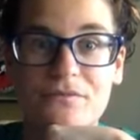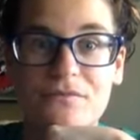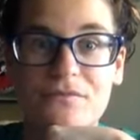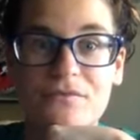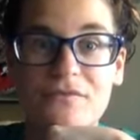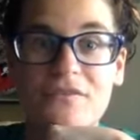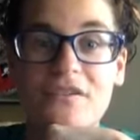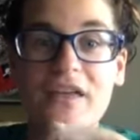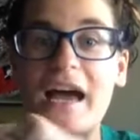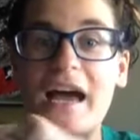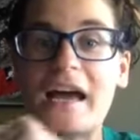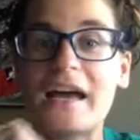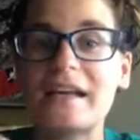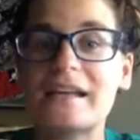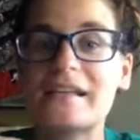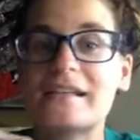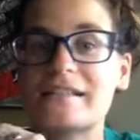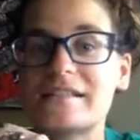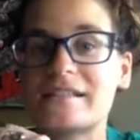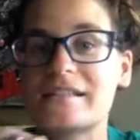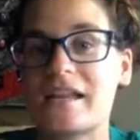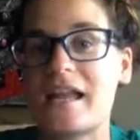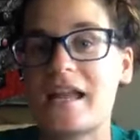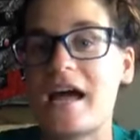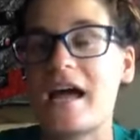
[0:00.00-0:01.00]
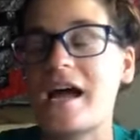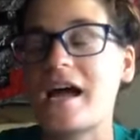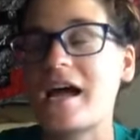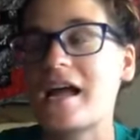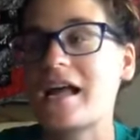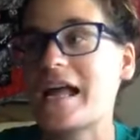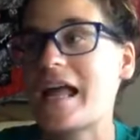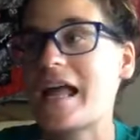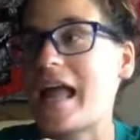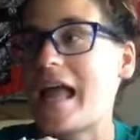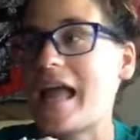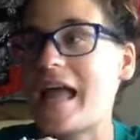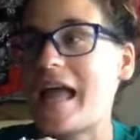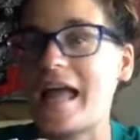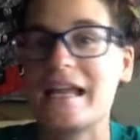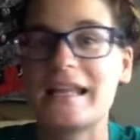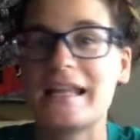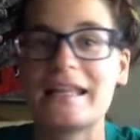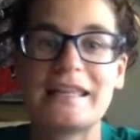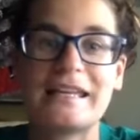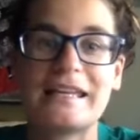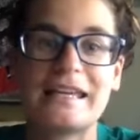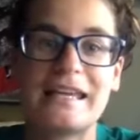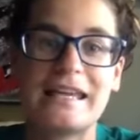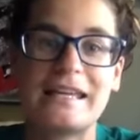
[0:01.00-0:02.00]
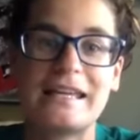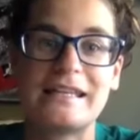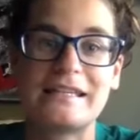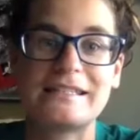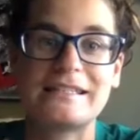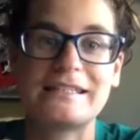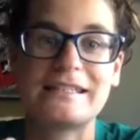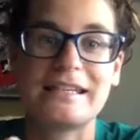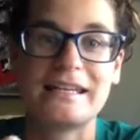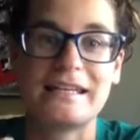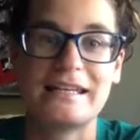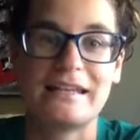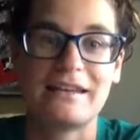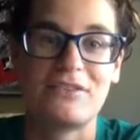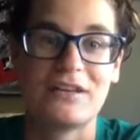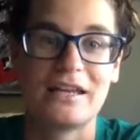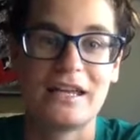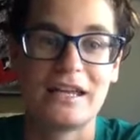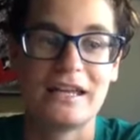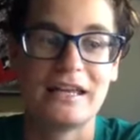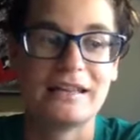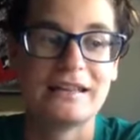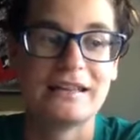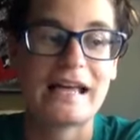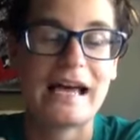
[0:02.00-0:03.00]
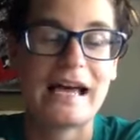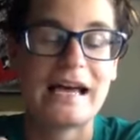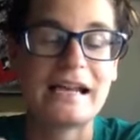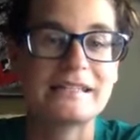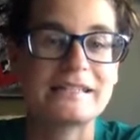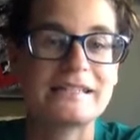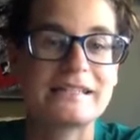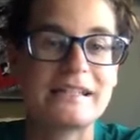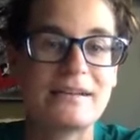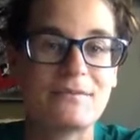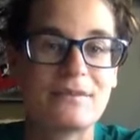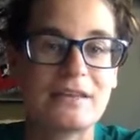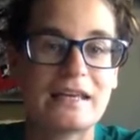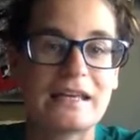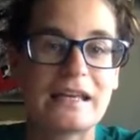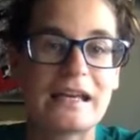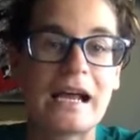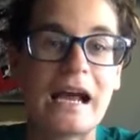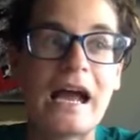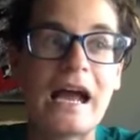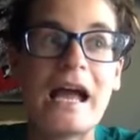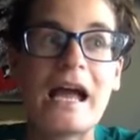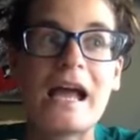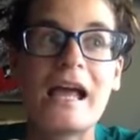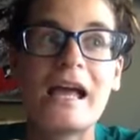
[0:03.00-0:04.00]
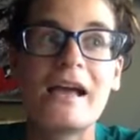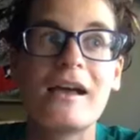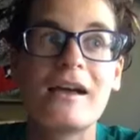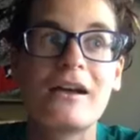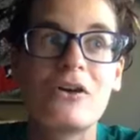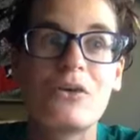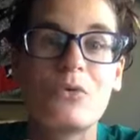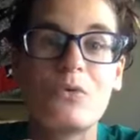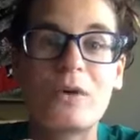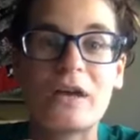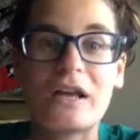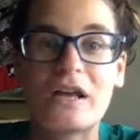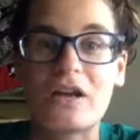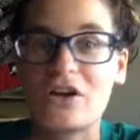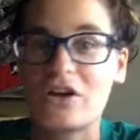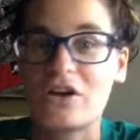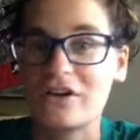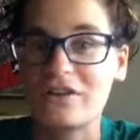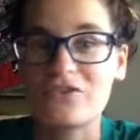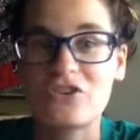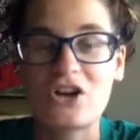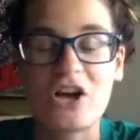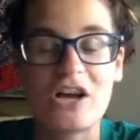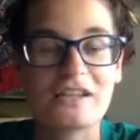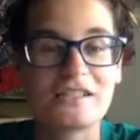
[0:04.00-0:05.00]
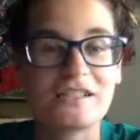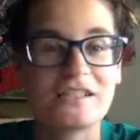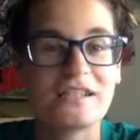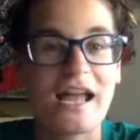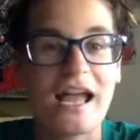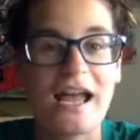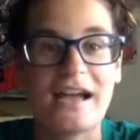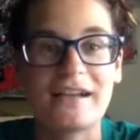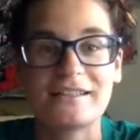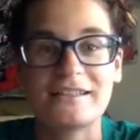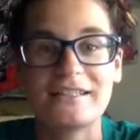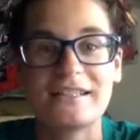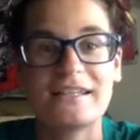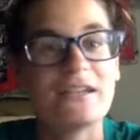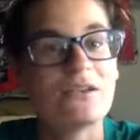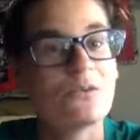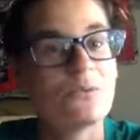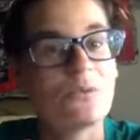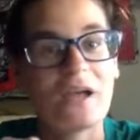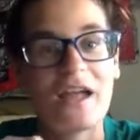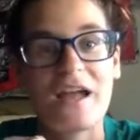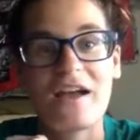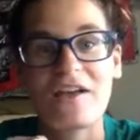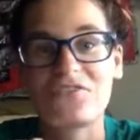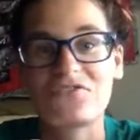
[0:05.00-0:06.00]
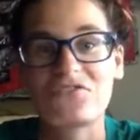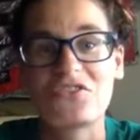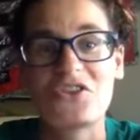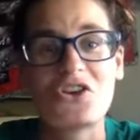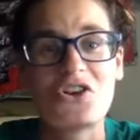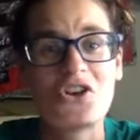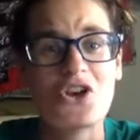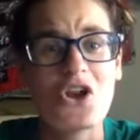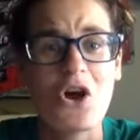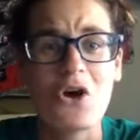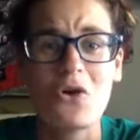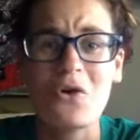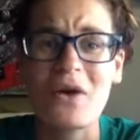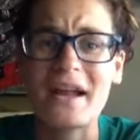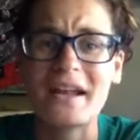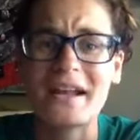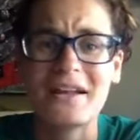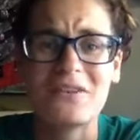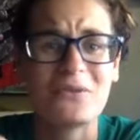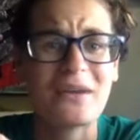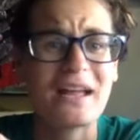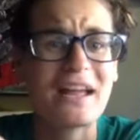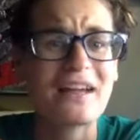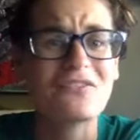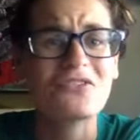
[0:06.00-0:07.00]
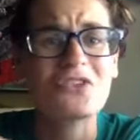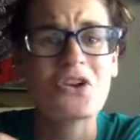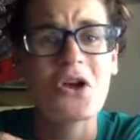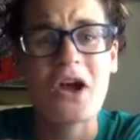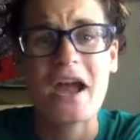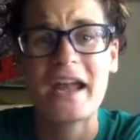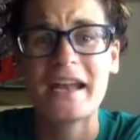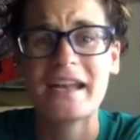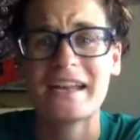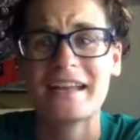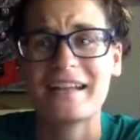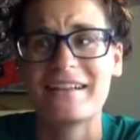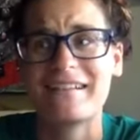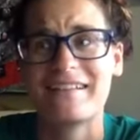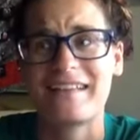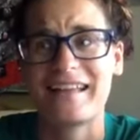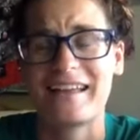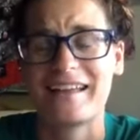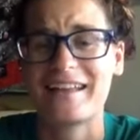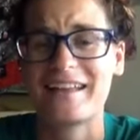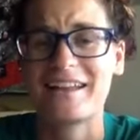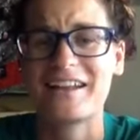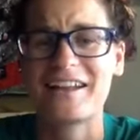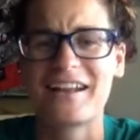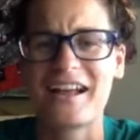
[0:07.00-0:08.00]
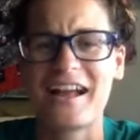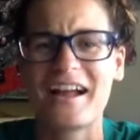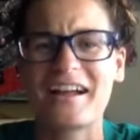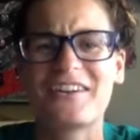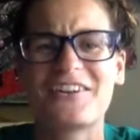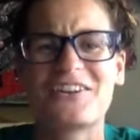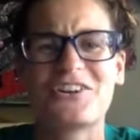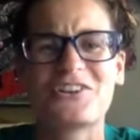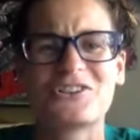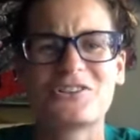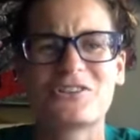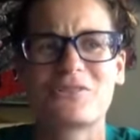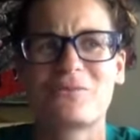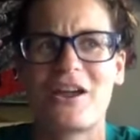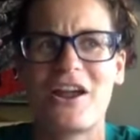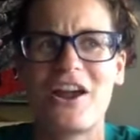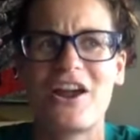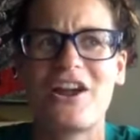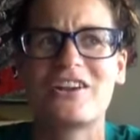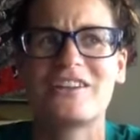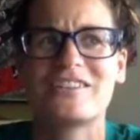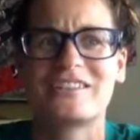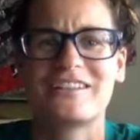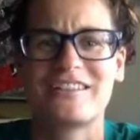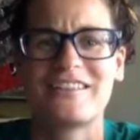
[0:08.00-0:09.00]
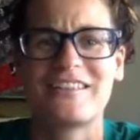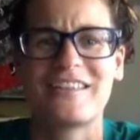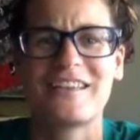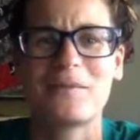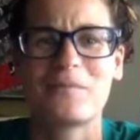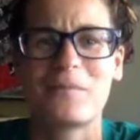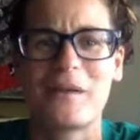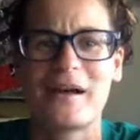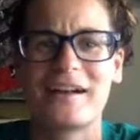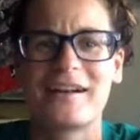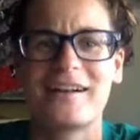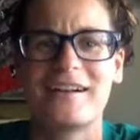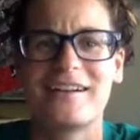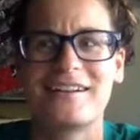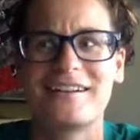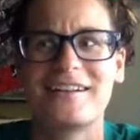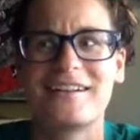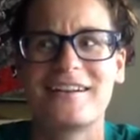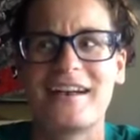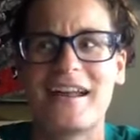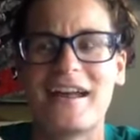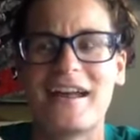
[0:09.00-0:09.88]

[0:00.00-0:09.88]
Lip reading: That is not anything insignificant. That is something We could have caused an accident. We have no idea. Like, it kind of hurts my heart to think back on it